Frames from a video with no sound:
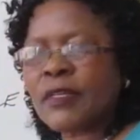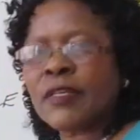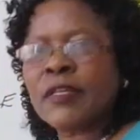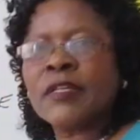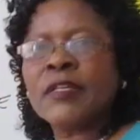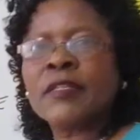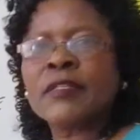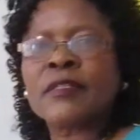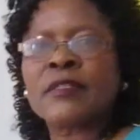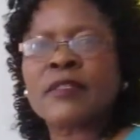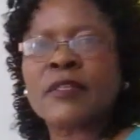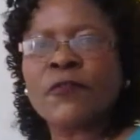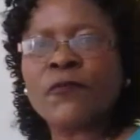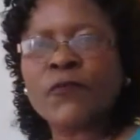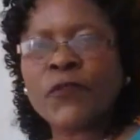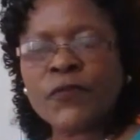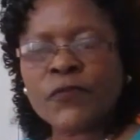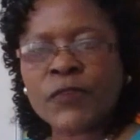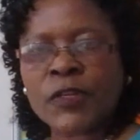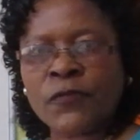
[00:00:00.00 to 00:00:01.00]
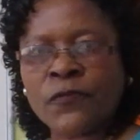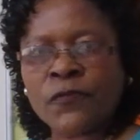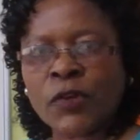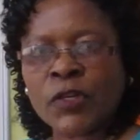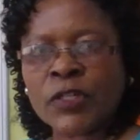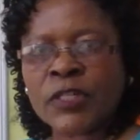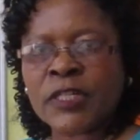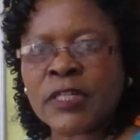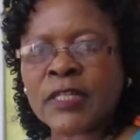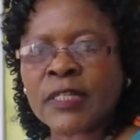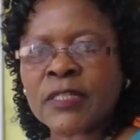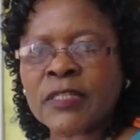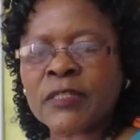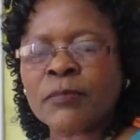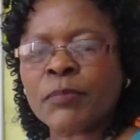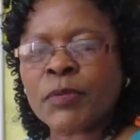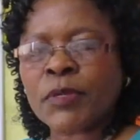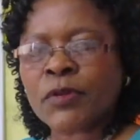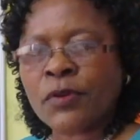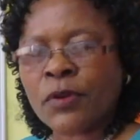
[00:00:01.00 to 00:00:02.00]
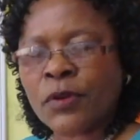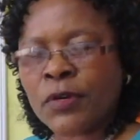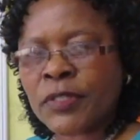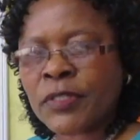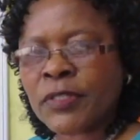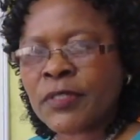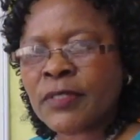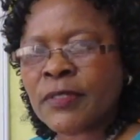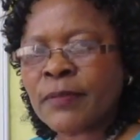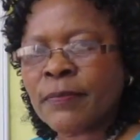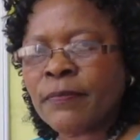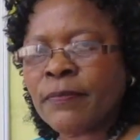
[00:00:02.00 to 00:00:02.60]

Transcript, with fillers: is 54 degrees because